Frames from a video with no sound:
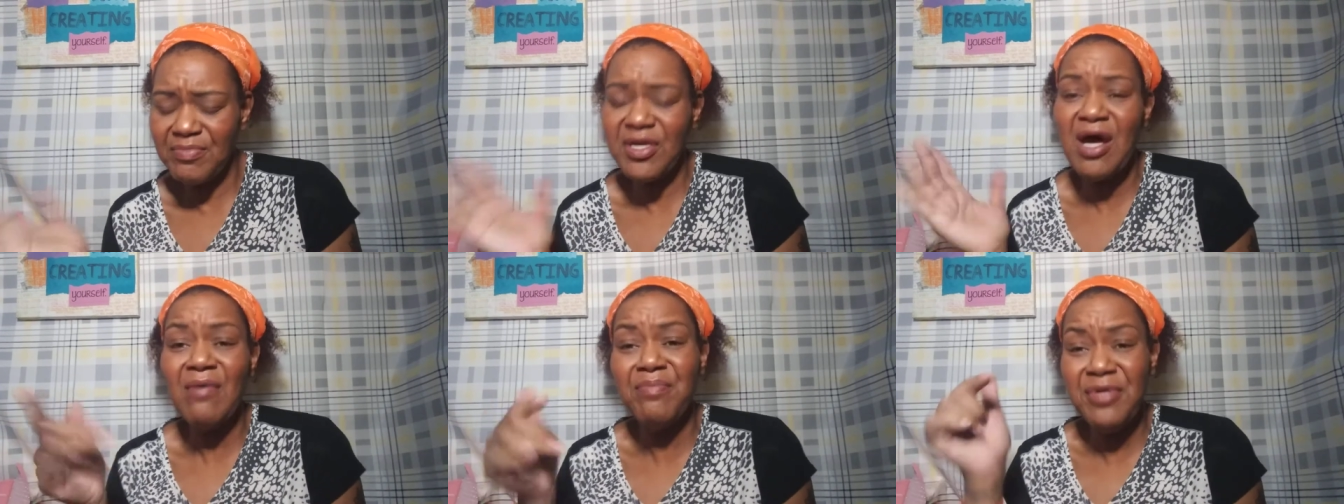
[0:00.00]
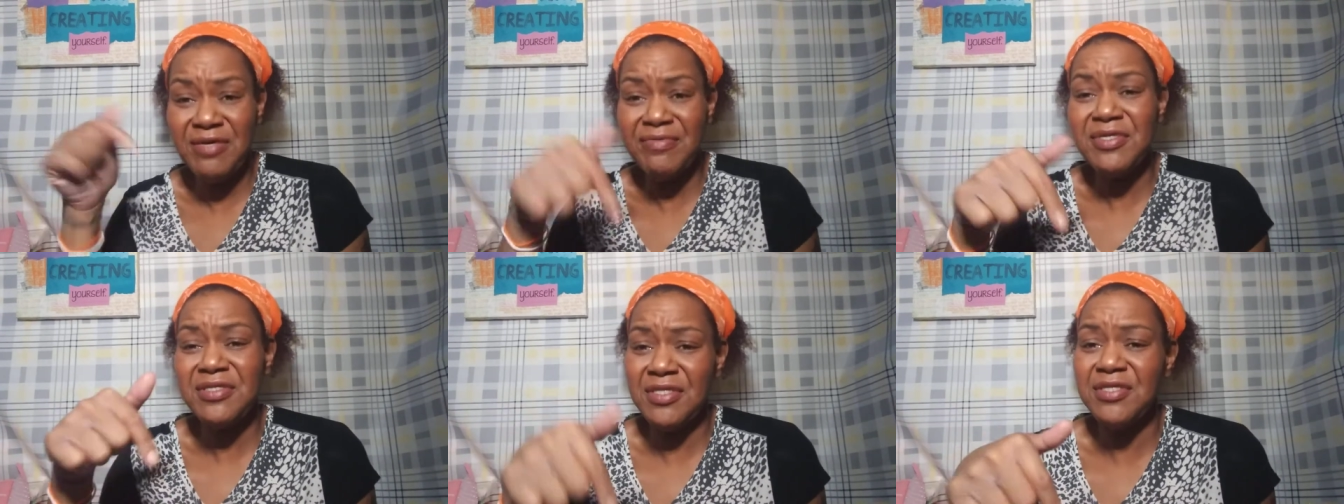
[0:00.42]
But I'll leave
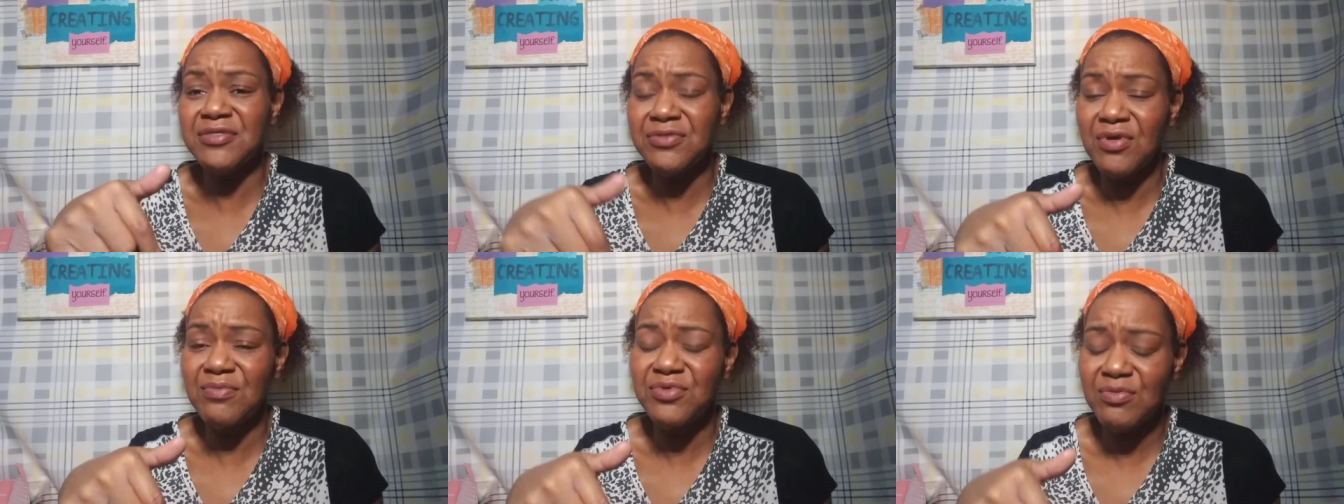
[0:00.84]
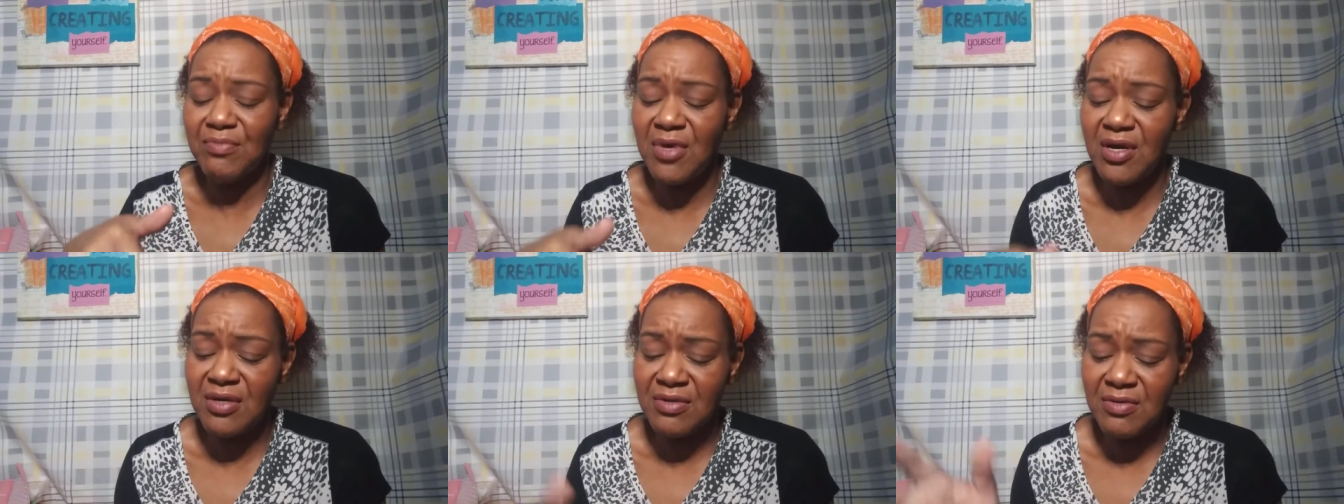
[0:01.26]
it in the description
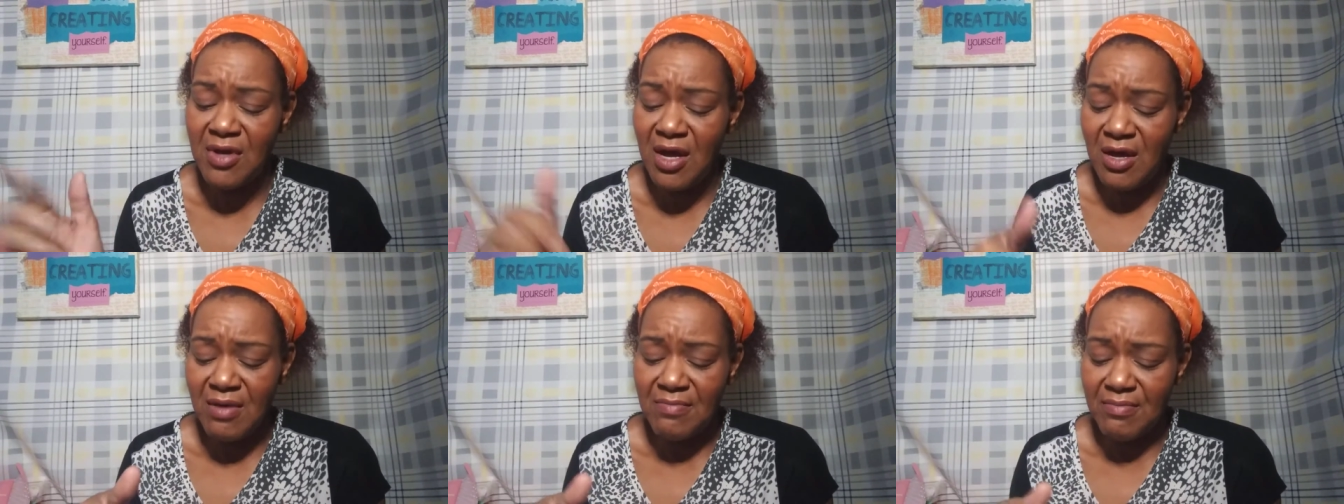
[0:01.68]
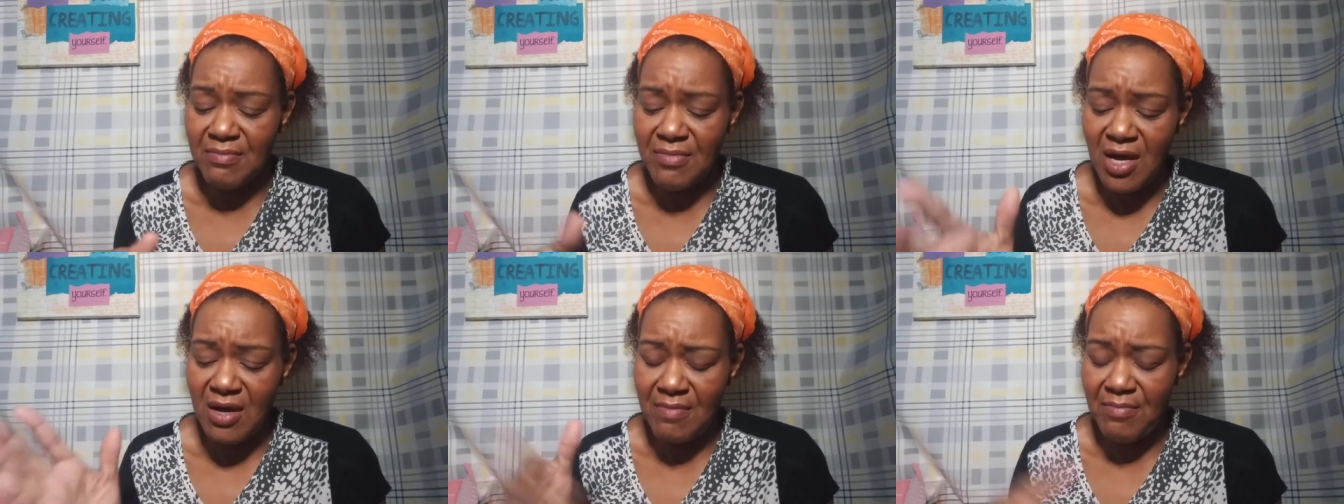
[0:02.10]
bar,
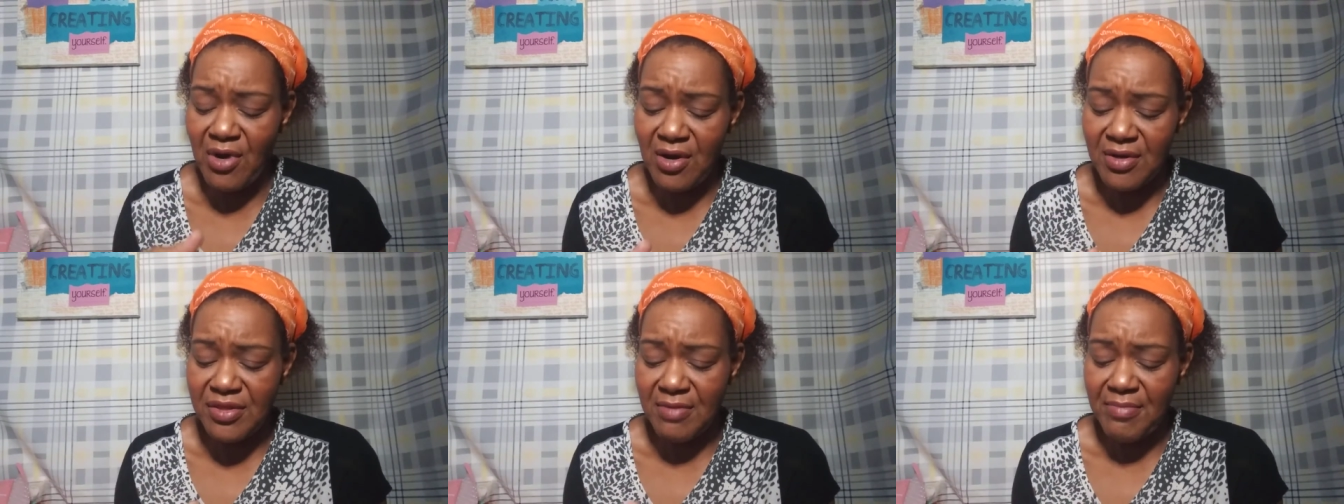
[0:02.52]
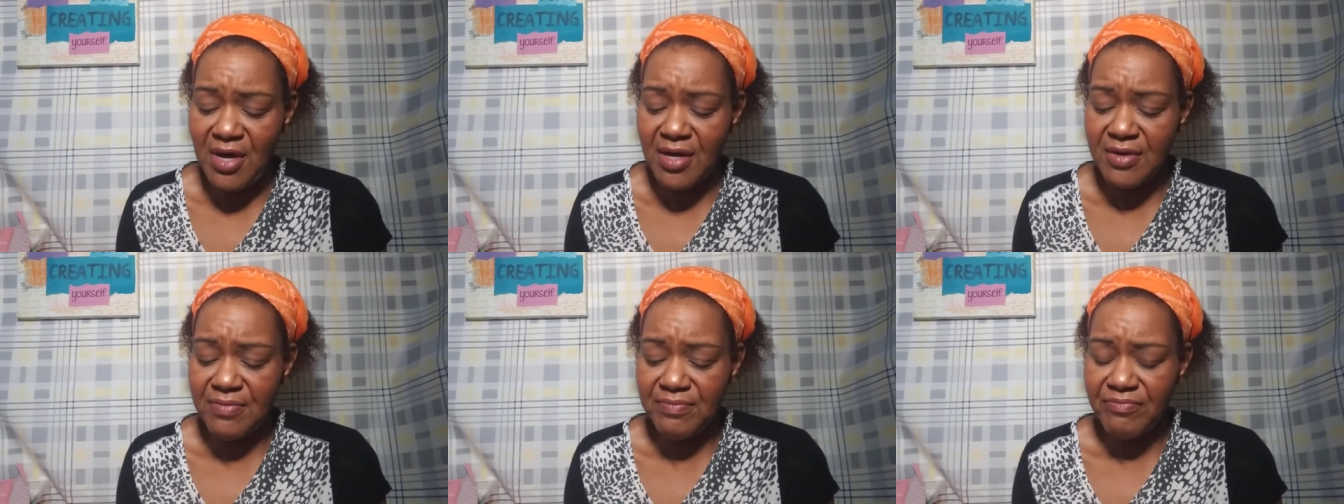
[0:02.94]
uh, bar in the
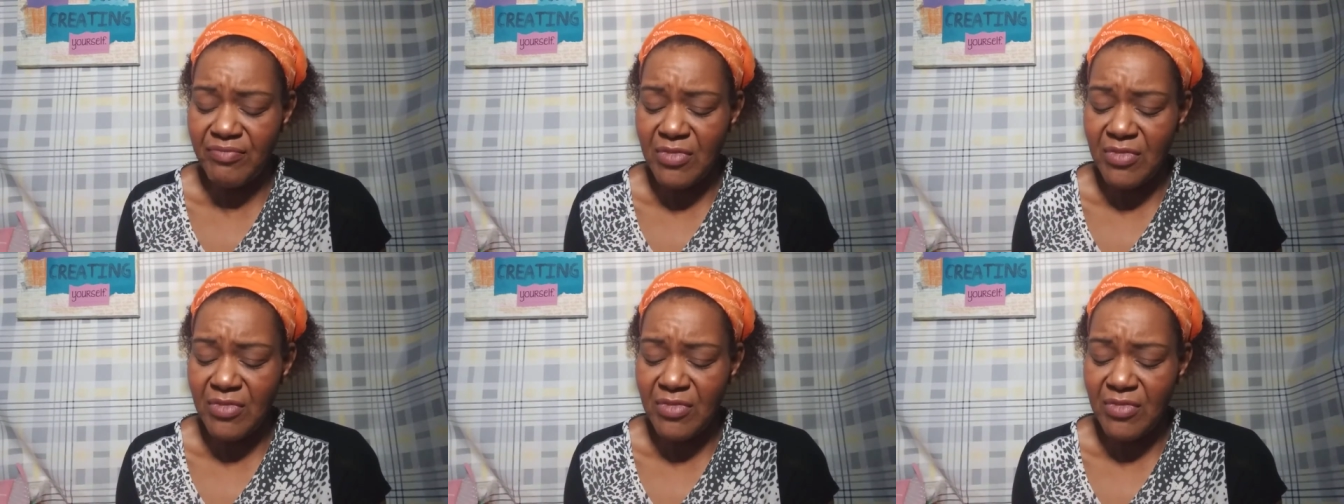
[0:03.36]
bottom.